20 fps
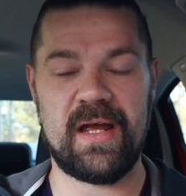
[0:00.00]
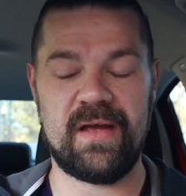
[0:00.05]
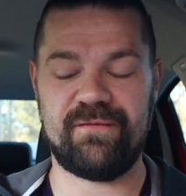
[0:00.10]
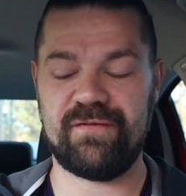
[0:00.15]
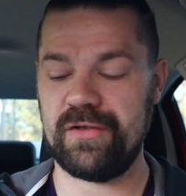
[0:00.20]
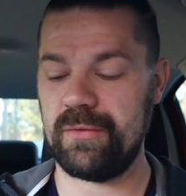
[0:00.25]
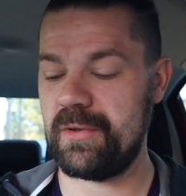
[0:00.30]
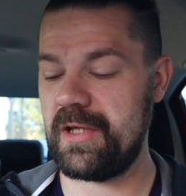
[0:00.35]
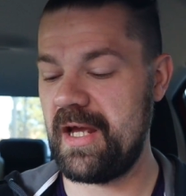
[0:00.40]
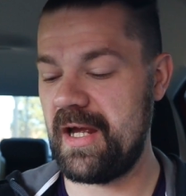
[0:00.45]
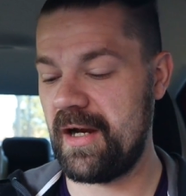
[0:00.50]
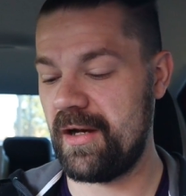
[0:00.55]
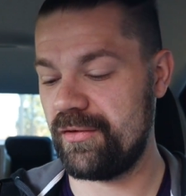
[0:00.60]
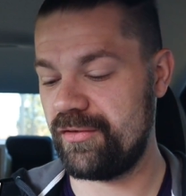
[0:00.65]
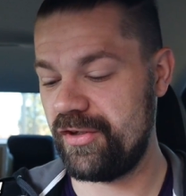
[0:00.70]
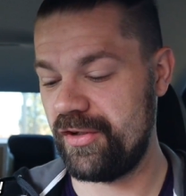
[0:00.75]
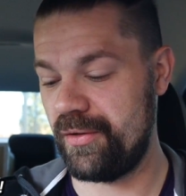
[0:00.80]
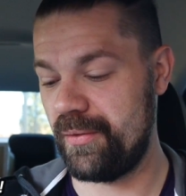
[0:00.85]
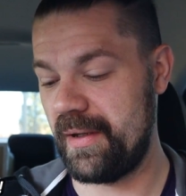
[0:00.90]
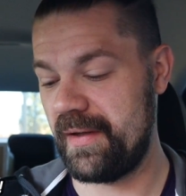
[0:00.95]
if you care
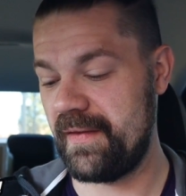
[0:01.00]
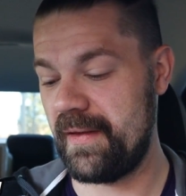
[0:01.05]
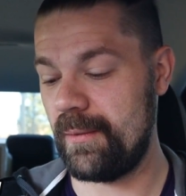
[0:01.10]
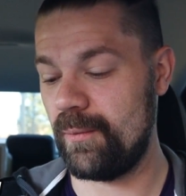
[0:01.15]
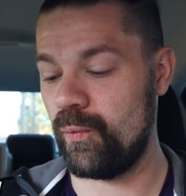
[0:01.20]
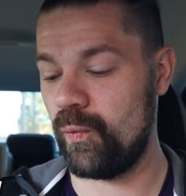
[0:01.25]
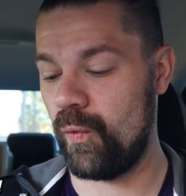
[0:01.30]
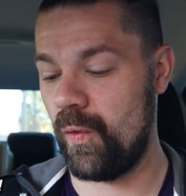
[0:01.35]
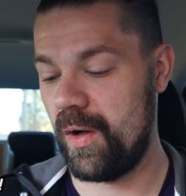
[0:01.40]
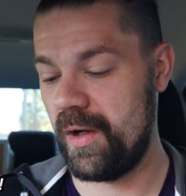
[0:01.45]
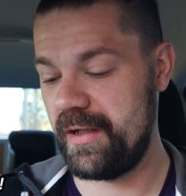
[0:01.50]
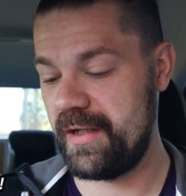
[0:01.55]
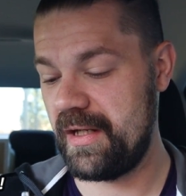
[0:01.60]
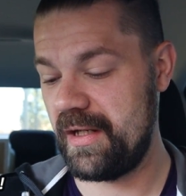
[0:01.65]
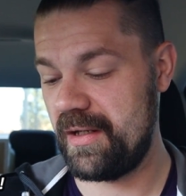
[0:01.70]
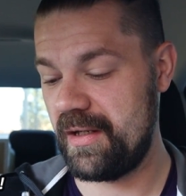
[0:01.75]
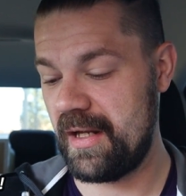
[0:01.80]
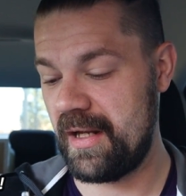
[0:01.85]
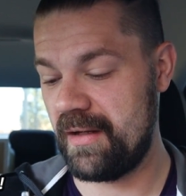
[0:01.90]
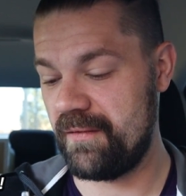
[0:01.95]
to, and then 1
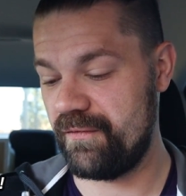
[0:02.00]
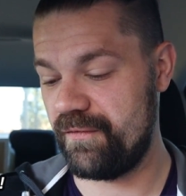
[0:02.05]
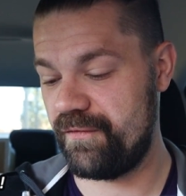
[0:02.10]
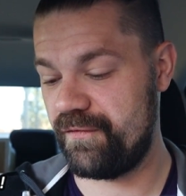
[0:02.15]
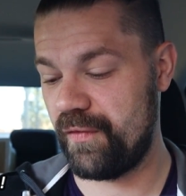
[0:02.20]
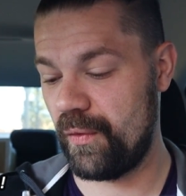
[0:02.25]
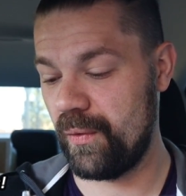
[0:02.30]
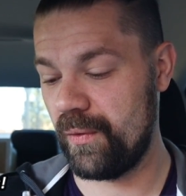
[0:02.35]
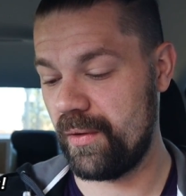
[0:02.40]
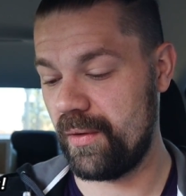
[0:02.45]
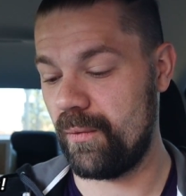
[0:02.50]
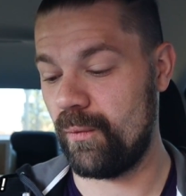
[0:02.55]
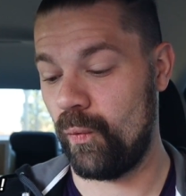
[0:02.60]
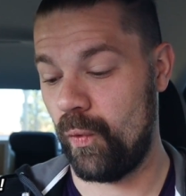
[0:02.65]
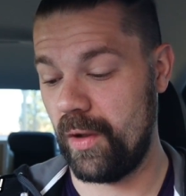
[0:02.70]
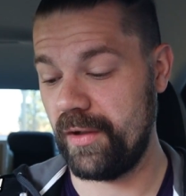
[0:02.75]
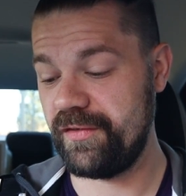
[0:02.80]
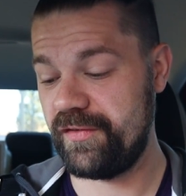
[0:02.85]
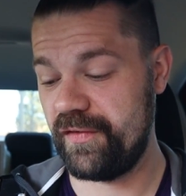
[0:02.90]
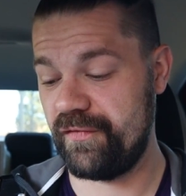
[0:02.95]

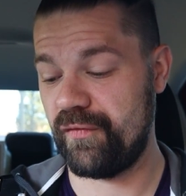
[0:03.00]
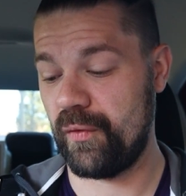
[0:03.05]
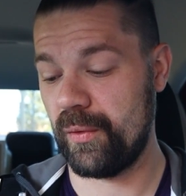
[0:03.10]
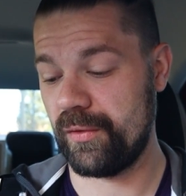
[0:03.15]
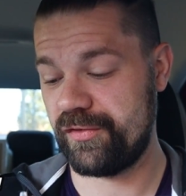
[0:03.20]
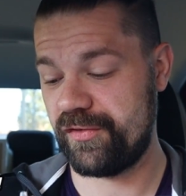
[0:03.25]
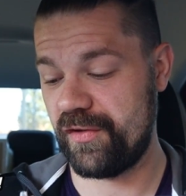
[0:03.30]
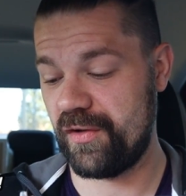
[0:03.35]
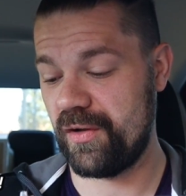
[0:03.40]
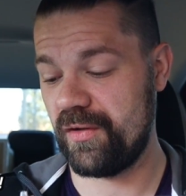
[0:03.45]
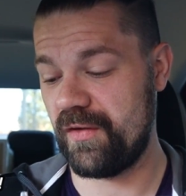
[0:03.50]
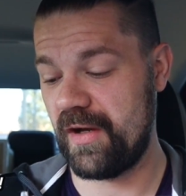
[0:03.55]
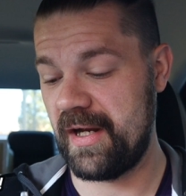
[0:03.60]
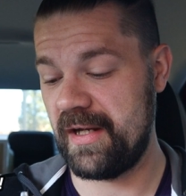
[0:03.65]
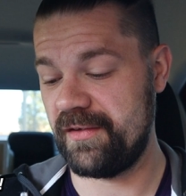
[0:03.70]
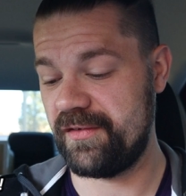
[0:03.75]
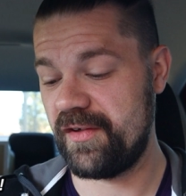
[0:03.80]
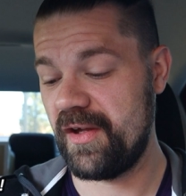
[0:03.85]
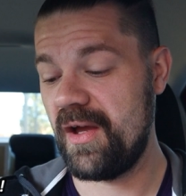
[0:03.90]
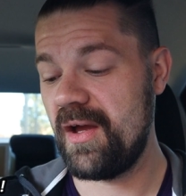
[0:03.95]
to 4 star
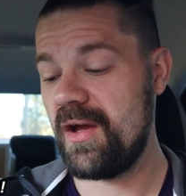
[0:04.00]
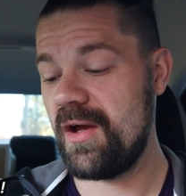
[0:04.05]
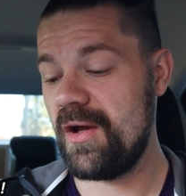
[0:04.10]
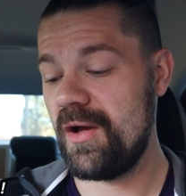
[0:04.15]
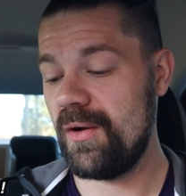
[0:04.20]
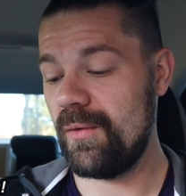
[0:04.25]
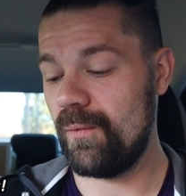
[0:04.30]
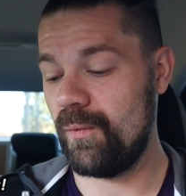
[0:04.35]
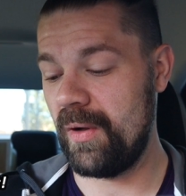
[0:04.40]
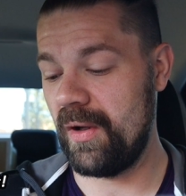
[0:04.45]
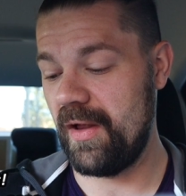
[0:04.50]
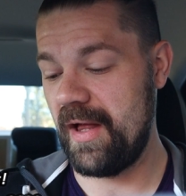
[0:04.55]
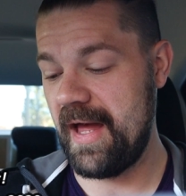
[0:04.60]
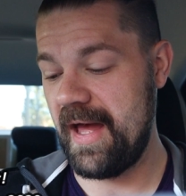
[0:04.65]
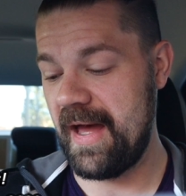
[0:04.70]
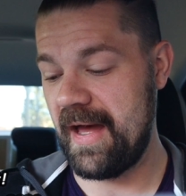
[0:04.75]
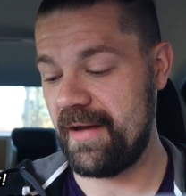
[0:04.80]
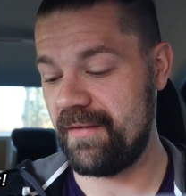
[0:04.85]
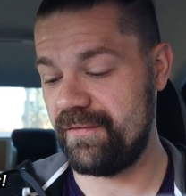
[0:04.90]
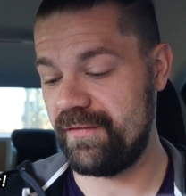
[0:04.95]
raids will
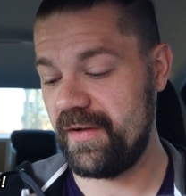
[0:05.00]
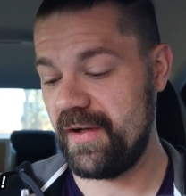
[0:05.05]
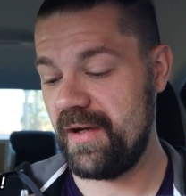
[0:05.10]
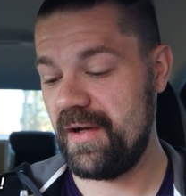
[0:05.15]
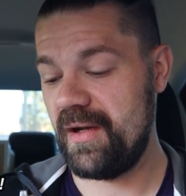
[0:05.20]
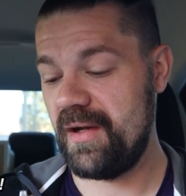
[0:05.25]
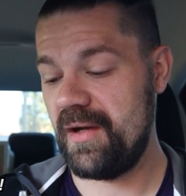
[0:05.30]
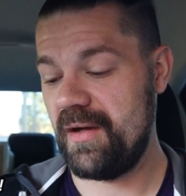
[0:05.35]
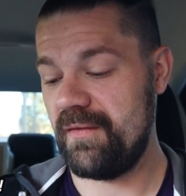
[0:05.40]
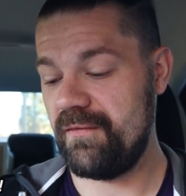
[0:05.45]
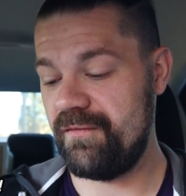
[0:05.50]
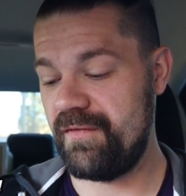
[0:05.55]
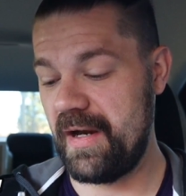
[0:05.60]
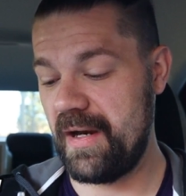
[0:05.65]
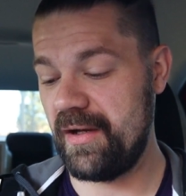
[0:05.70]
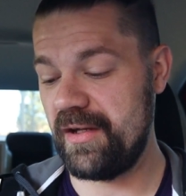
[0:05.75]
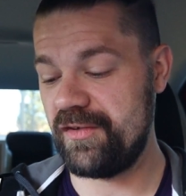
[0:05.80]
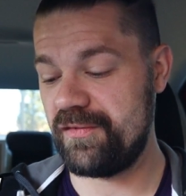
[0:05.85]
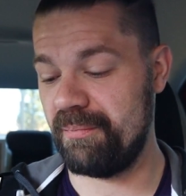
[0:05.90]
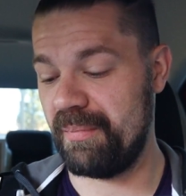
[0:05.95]
have
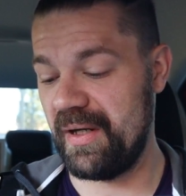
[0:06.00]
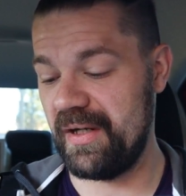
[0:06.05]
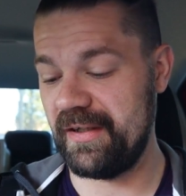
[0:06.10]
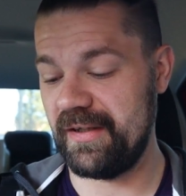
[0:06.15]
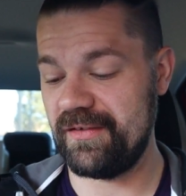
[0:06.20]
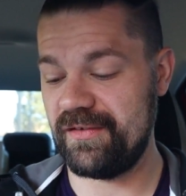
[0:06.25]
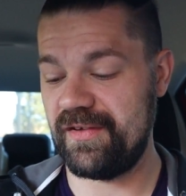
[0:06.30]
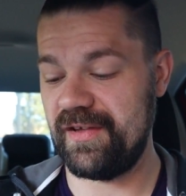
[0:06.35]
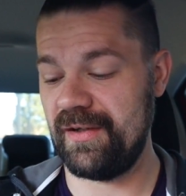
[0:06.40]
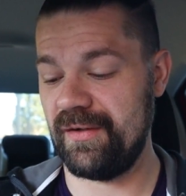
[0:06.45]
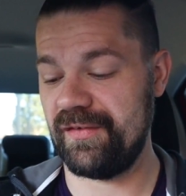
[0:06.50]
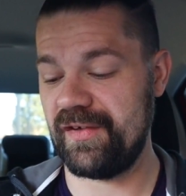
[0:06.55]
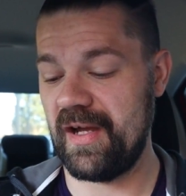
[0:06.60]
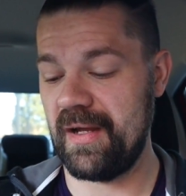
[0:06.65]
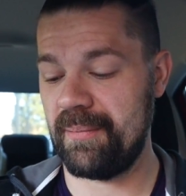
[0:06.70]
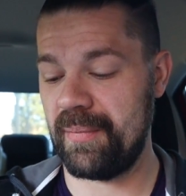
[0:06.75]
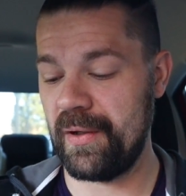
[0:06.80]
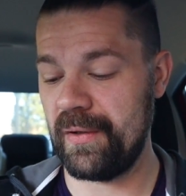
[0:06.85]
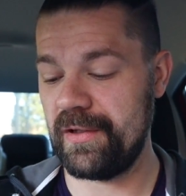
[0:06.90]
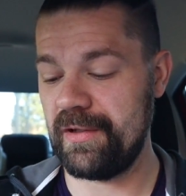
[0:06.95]
various bug and steel
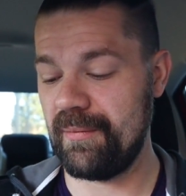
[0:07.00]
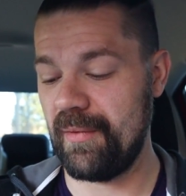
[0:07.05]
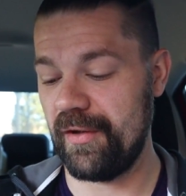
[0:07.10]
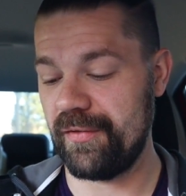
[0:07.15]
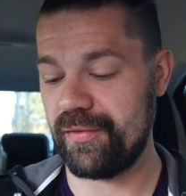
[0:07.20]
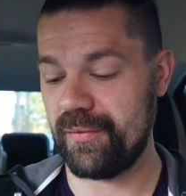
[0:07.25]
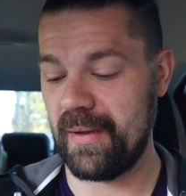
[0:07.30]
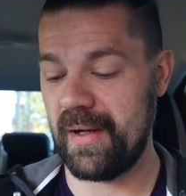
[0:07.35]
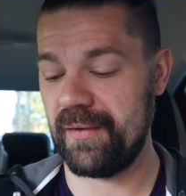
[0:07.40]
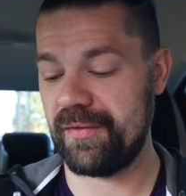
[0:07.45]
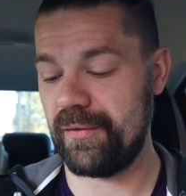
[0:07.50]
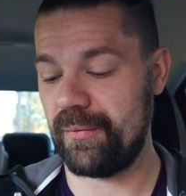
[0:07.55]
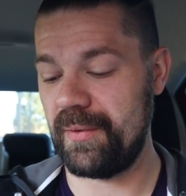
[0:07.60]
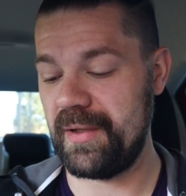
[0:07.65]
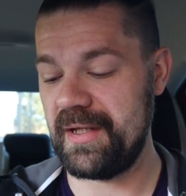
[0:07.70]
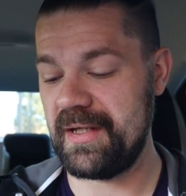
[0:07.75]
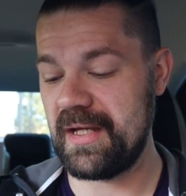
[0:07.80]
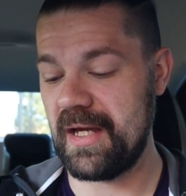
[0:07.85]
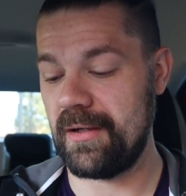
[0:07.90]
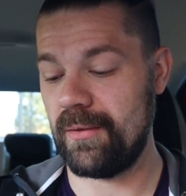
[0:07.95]
type Pokemon throughout the
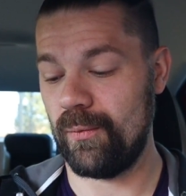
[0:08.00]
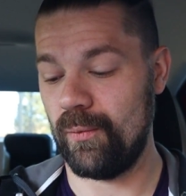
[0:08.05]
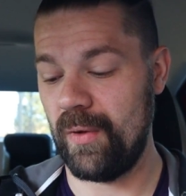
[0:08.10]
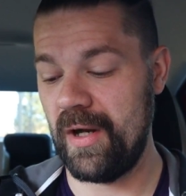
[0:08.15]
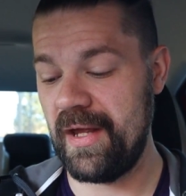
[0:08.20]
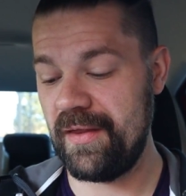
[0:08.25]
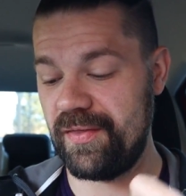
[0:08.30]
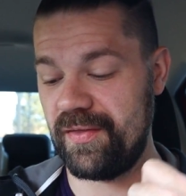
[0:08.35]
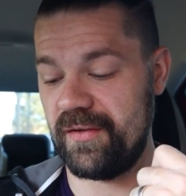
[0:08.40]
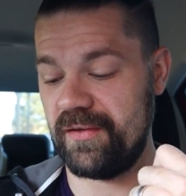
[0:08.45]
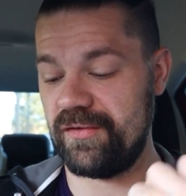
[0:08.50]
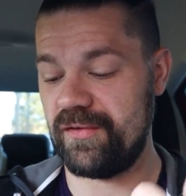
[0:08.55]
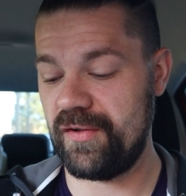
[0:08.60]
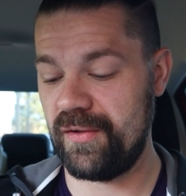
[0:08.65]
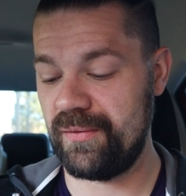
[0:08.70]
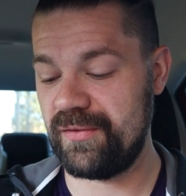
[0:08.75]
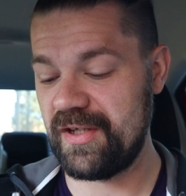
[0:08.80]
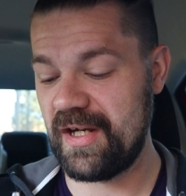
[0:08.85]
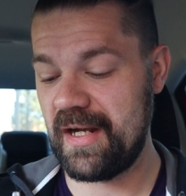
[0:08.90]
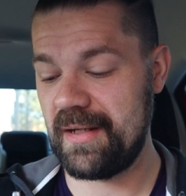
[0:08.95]
weekend with
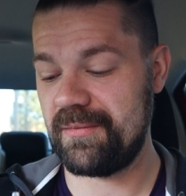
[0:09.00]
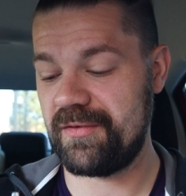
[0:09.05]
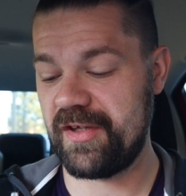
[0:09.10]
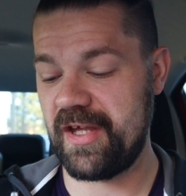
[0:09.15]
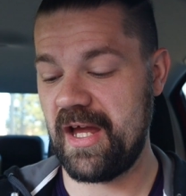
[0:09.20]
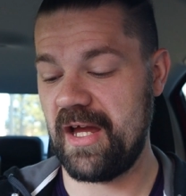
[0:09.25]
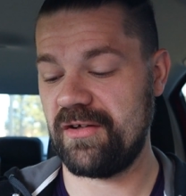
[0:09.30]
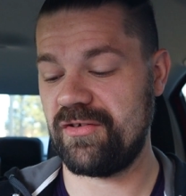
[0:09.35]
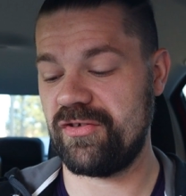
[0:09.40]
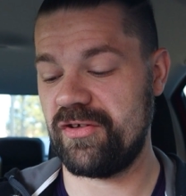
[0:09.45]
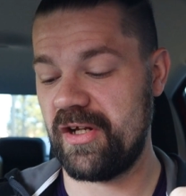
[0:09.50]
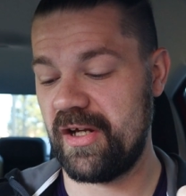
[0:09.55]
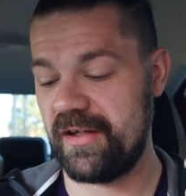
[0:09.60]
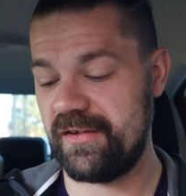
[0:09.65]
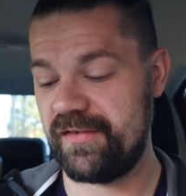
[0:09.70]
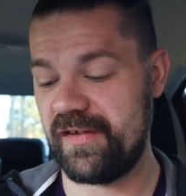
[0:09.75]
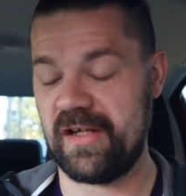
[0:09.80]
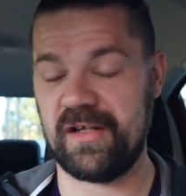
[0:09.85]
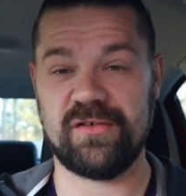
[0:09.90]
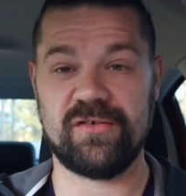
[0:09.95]
2 times Catch
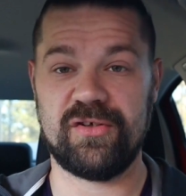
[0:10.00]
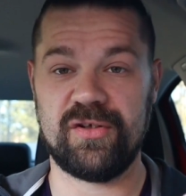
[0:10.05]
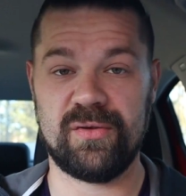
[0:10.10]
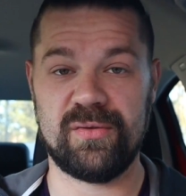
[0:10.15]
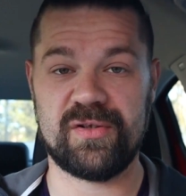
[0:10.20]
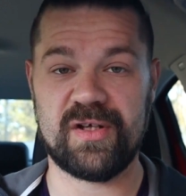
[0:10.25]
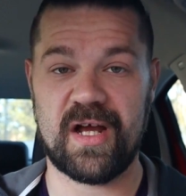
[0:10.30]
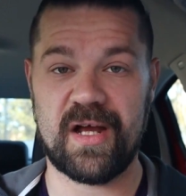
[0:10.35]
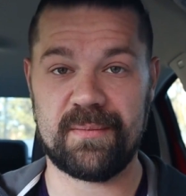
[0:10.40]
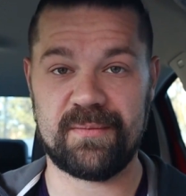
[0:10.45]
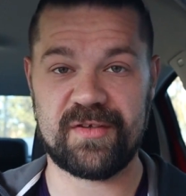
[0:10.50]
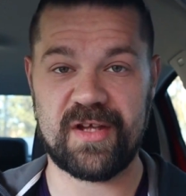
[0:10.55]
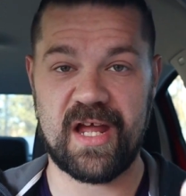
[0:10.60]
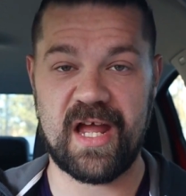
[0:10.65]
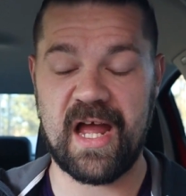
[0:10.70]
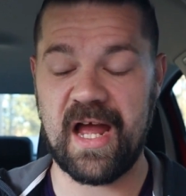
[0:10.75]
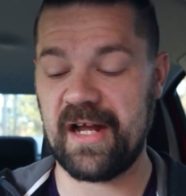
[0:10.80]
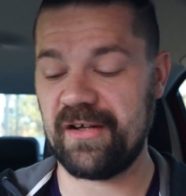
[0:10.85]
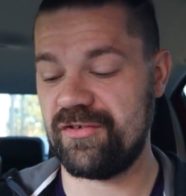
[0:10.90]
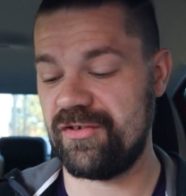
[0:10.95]
Dust and 2 times
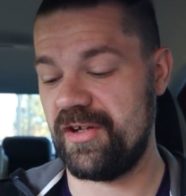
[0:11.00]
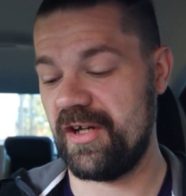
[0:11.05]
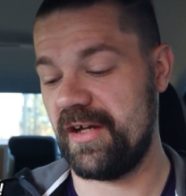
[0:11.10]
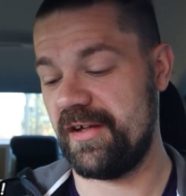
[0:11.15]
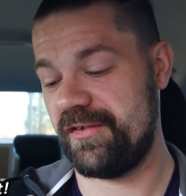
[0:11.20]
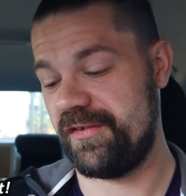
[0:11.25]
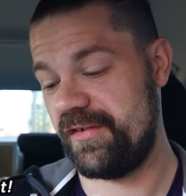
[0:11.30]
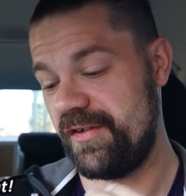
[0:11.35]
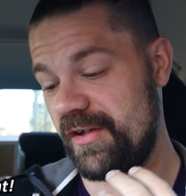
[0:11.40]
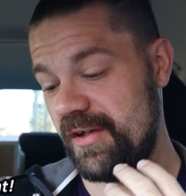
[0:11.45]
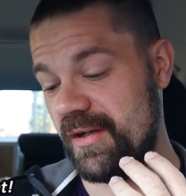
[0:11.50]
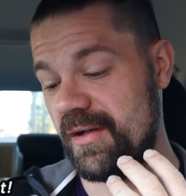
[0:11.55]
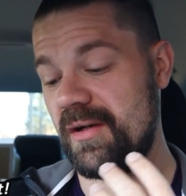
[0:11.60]
Hatch Dust.